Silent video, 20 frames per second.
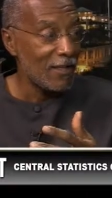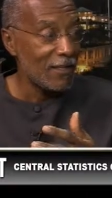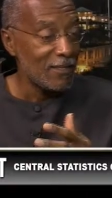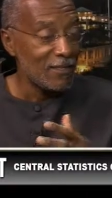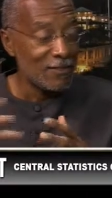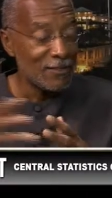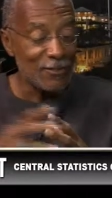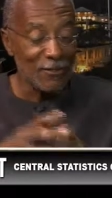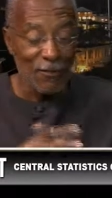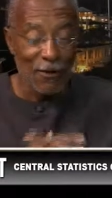
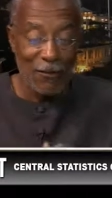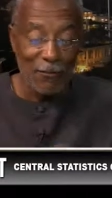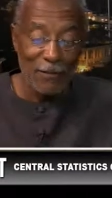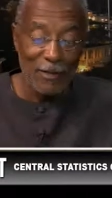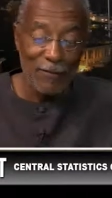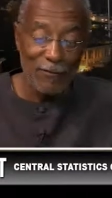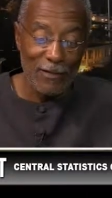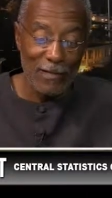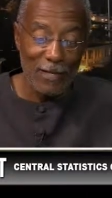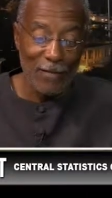So I'm
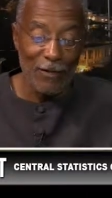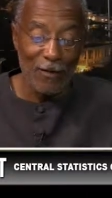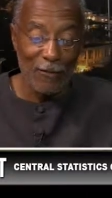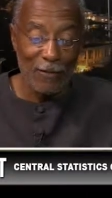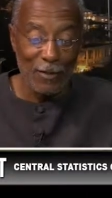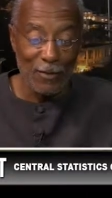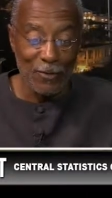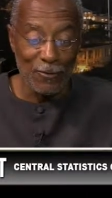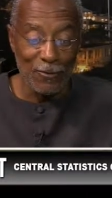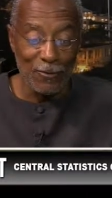definitely going
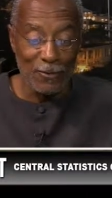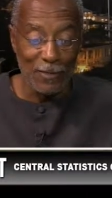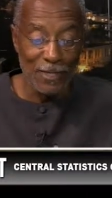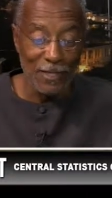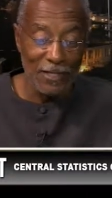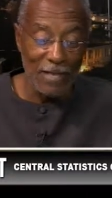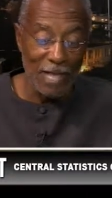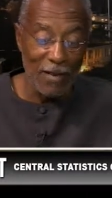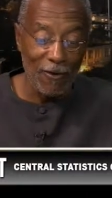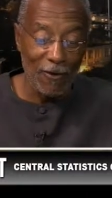to be
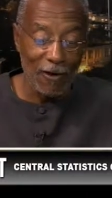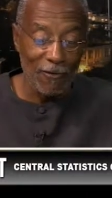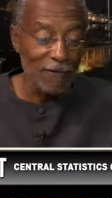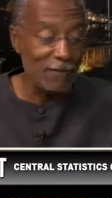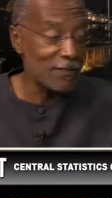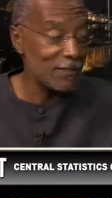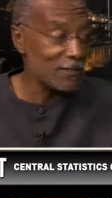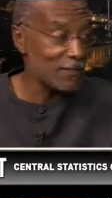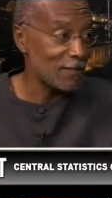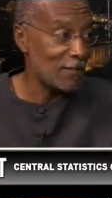using that
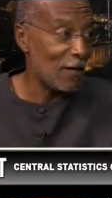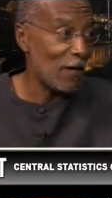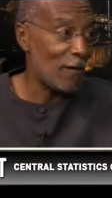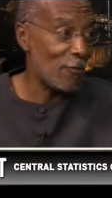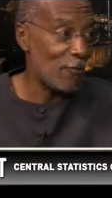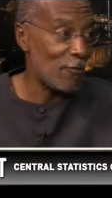office um,